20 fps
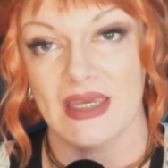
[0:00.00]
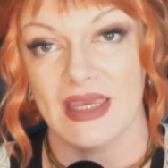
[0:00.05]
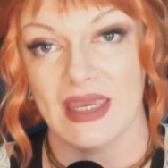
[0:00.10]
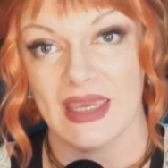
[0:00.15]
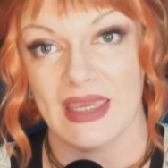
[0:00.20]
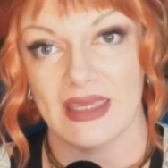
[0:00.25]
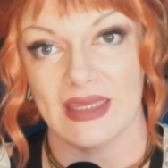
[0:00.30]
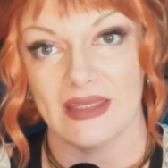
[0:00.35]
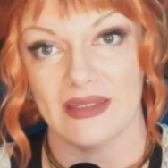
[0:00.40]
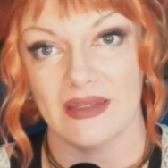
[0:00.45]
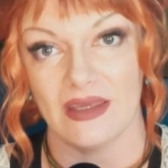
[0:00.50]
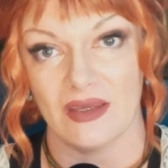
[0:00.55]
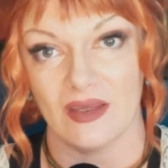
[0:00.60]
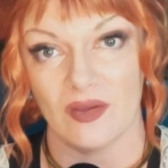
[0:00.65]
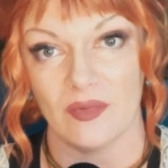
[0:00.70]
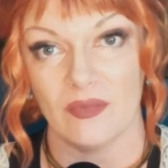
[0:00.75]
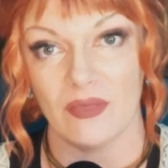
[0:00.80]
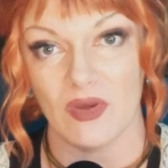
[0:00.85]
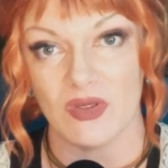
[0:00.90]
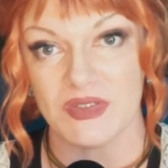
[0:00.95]
And uh,
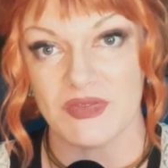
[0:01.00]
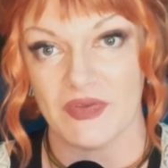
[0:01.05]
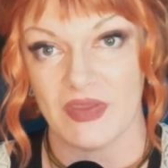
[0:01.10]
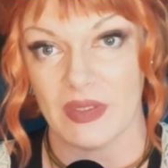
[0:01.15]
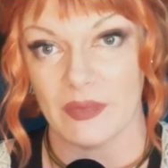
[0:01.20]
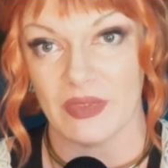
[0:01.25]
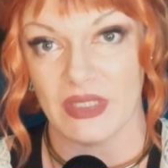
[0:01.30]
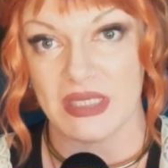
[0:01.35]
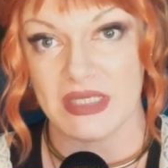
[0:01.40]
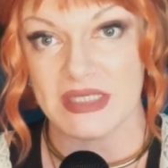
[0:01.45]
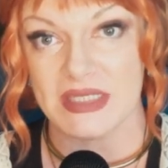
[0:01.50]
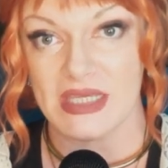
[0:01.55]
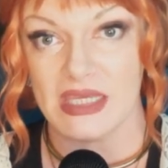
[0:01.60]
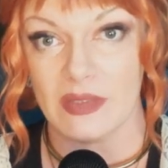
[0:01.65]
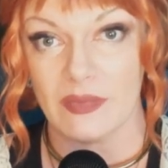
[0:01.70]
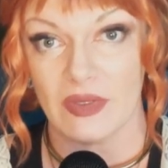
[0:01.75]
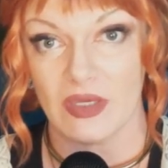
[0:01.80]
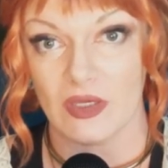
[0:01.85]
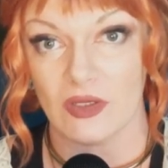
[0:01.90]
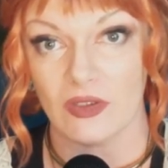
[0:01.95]
most families
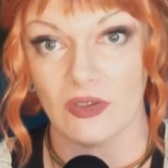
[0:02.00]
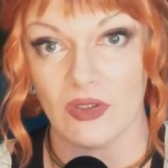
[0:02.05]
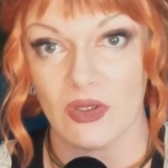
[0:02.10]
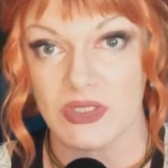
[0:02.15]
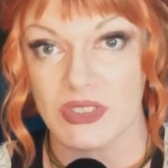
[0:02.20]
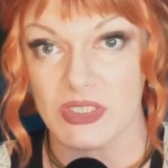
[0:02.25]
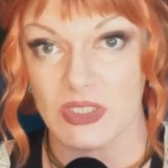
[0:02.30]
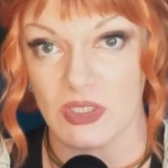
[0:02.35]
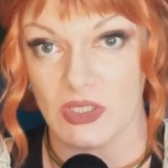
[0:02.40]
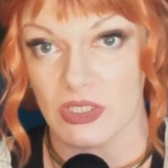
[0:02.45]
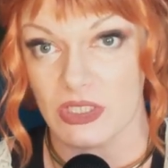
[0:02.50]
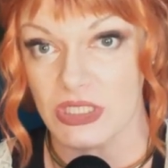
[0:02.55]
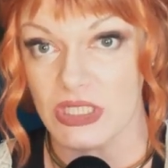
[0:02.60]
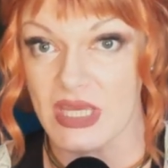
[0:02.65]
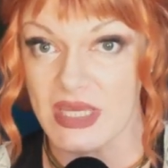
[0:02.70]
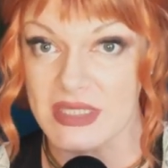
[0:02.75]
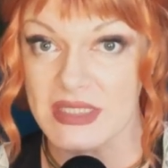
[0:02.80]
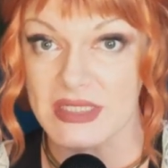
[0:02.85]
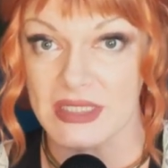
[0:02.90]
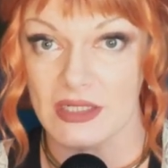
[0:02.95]
keep it close to their
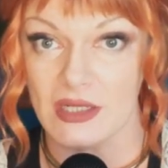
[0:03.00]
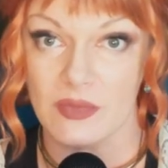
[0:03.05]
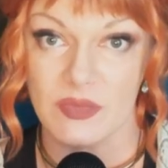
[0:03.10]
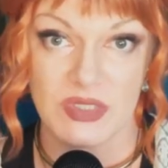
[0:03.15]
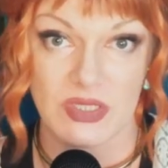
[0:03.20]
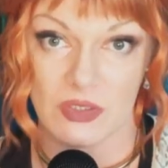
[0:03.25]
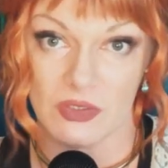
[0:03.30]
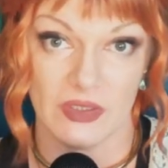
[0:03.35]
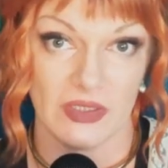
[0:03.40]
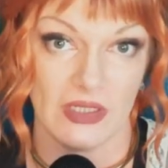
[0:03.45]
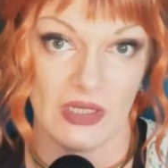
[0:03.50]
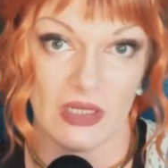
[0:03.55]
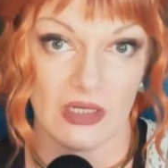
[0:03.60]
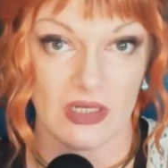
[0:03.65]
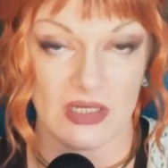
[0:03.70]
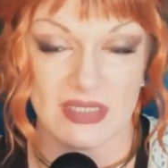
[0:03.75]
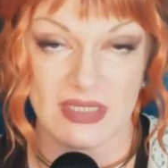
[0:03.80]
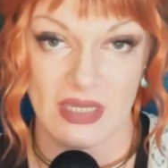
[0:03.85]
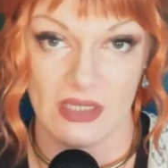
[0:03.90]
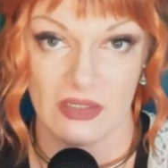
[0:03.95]
chest, and I'm certainly not going
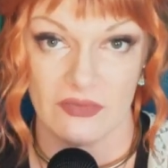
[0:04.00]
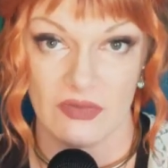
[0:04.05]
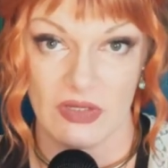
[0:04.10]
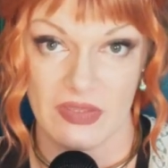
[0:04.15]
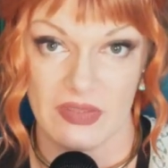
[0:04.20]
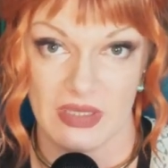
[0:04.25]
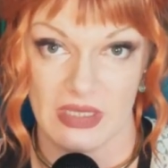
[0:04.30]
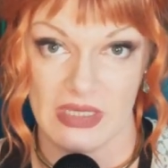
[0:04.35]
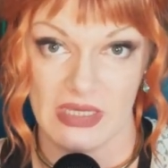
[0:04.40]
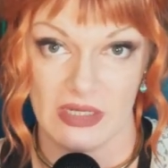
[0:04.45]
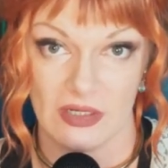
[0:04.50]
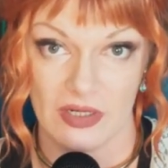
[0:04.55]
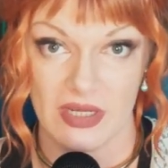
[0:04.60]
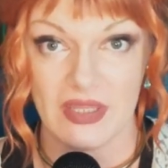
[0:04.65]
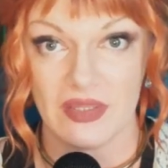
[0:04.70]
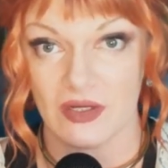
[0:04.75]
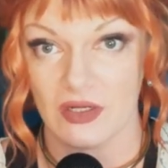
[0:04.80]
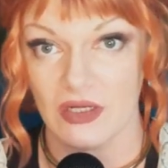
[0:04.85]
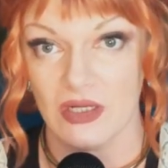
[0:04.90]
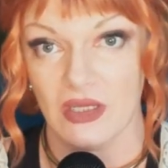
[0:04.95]
to tell everything here
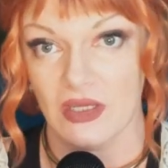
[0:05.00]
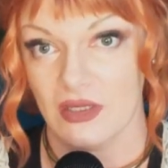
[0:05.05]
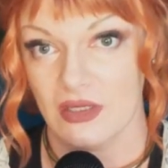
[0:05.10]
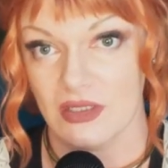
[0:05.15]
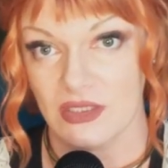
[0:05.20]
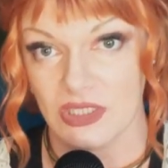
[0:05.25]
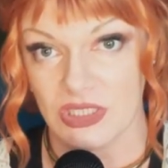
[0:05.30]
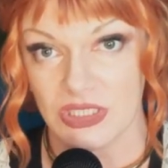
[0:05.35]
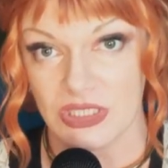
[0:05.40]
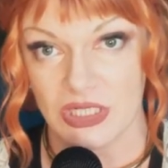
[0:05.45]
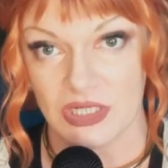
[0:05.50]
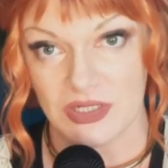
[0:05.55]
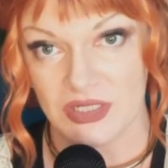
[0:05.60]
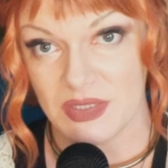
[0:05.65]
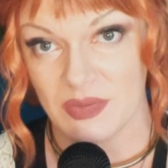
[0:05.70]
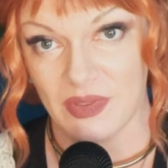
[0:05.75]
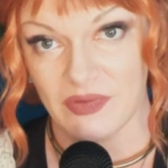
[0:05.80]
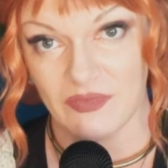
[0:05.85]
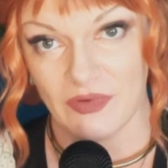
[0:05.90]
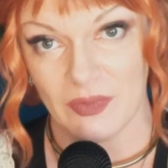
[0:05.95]
either. Just share
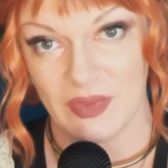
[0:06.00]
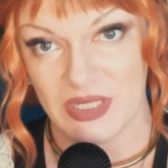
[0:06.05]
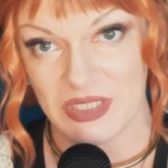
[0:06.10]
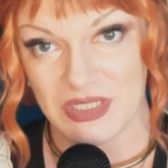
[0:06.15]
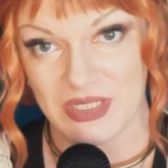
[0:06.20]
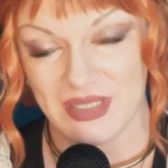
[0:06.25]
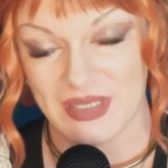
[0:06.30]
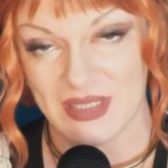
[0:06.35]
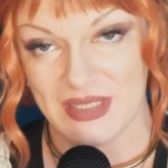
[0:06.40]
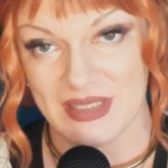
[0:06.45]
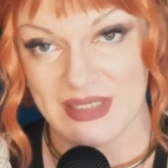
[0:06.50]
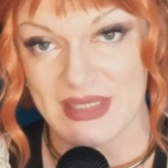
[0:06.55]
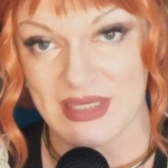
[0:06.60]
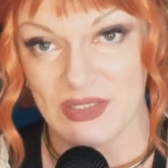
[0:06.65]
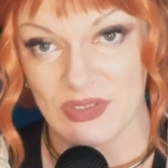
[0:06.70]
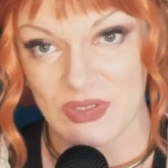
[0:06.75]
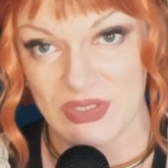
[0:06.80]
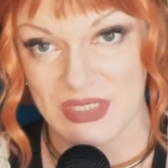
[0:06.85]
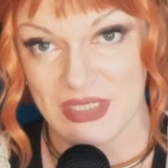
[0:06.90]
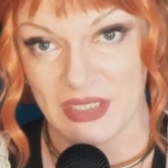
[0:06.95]
some information that's
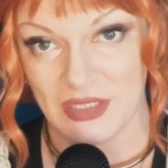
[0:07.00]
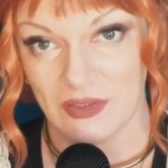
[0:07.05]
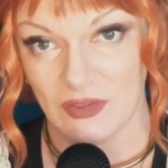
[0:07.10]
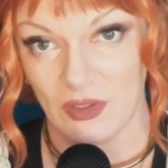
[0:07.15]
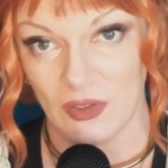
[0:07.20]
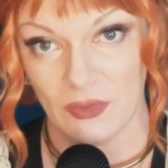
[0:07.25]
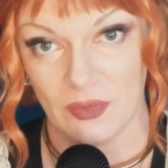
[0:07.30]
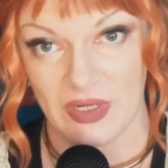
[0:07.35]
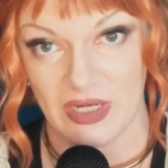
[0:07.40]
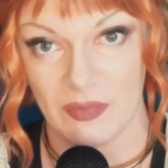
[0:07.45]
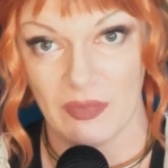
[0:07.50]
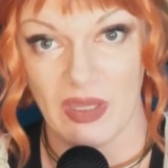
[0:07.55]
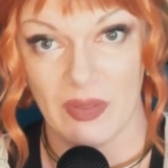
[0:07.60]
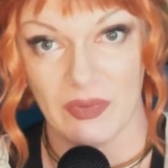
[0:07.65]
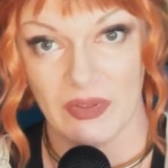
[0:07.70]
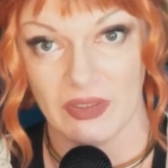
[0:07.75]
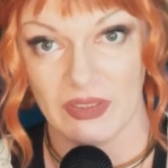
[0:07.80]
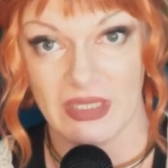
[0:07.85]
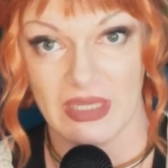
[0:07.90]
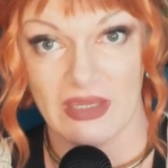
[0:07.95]
interesting and already
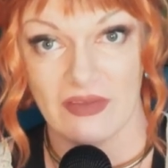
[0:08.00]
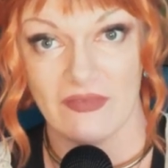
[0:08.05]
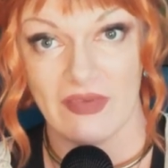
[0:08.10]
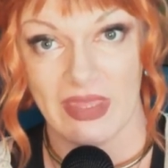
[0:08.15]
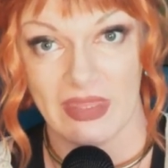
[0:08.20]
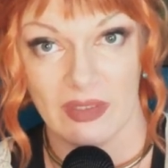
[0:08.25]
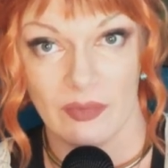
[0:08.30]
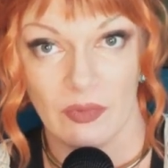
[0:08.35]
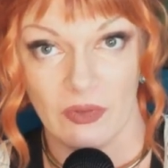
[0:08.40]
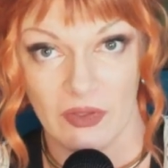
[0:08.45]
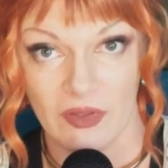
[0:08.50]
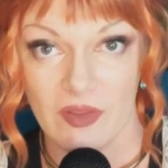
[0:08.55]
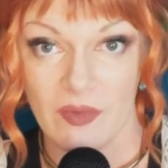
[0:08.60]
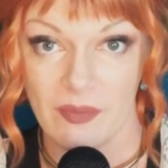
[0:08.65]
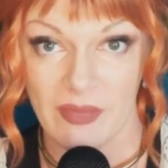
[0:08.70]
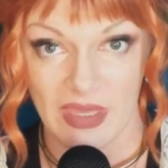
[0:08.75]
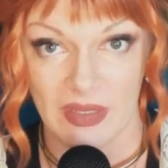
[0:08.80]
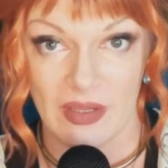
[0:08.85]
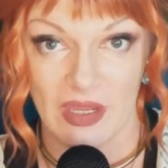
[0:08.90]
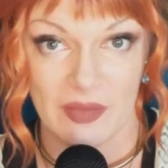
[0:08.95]
publicly available that
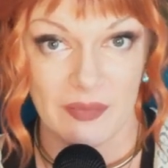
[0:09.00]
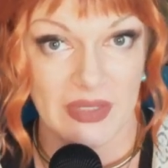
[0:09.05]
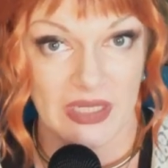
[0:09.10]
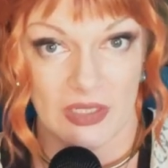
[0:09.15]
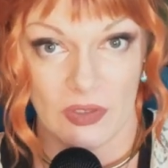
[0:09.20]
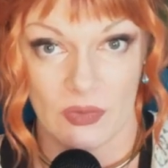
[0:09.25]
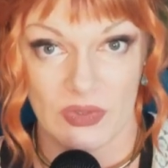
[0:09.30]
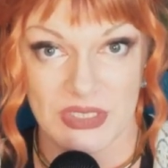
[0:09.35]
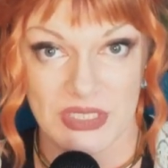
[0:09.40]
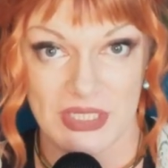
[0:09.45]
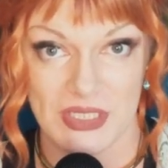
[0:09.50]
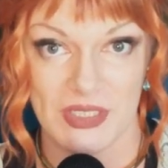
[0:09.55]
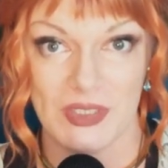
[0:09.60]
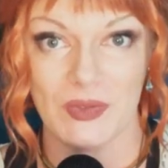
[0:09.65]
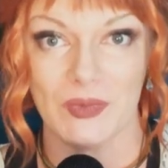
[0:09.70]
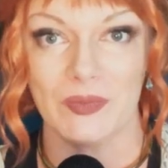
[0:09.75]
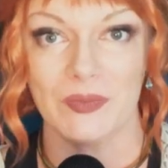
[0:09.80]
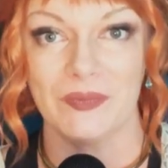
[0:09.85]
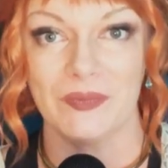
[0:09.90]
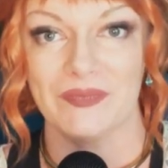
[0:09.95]
may not be known to you.